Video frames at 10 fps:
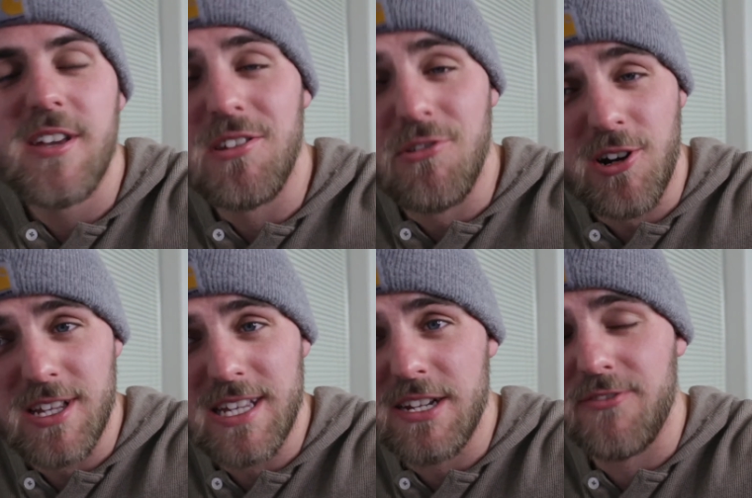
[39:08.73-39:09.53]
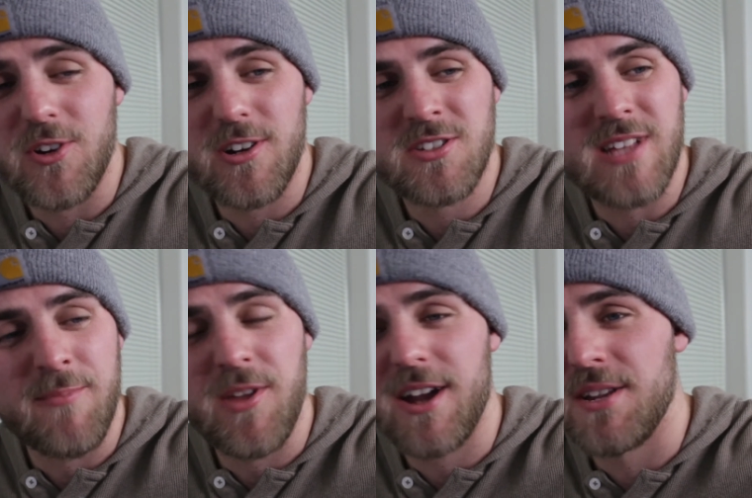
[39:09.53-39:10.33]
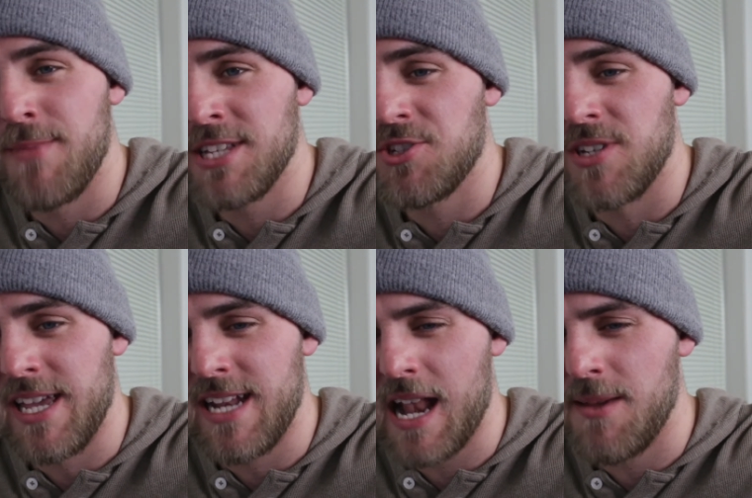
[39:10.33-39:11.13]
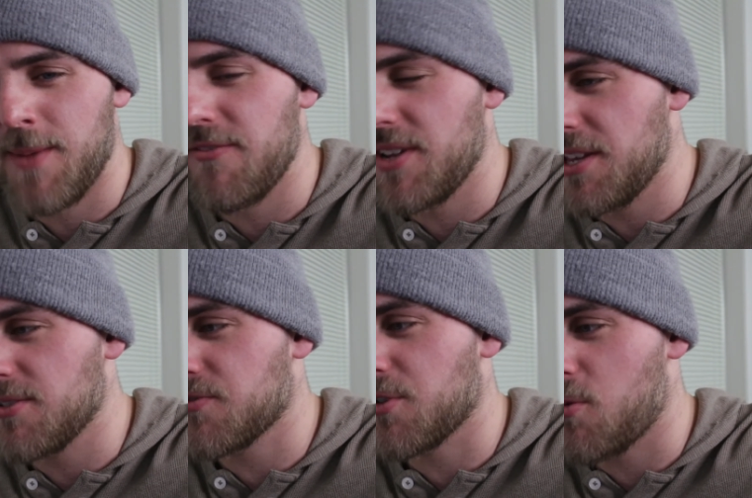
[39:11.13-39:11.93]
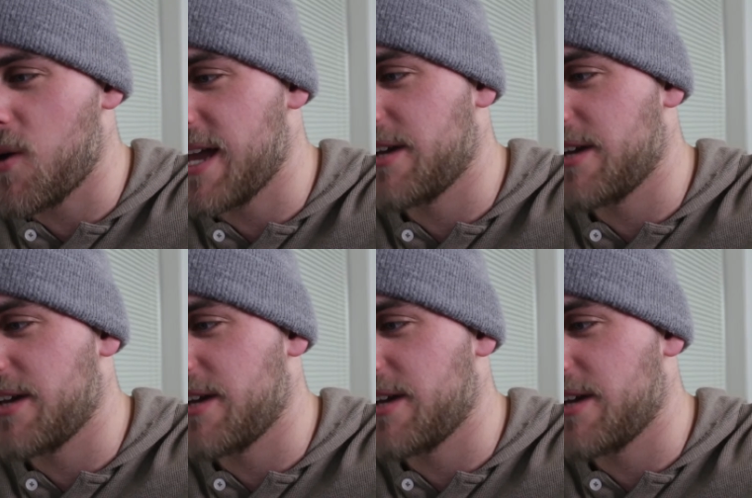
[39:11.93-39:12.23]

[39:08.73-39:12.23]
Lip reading: You heard it here first. I'm not going to mention it in any of my videos for a while,